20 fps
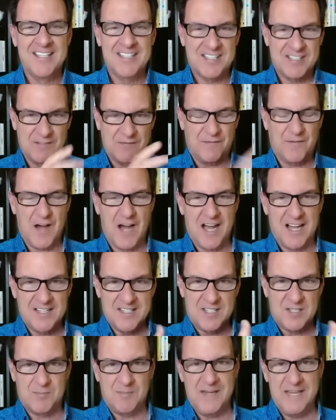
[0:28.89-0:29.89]

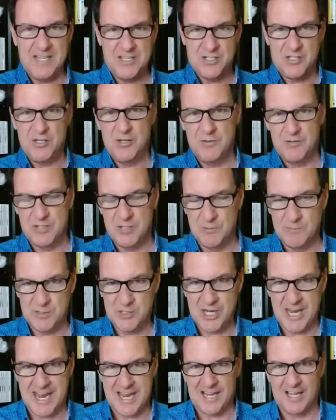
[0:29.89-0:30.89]
Stefan Speaks' YouTube
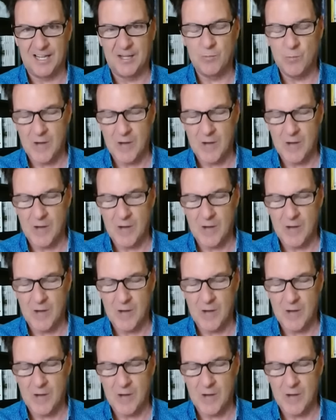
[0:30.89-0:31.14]
channel,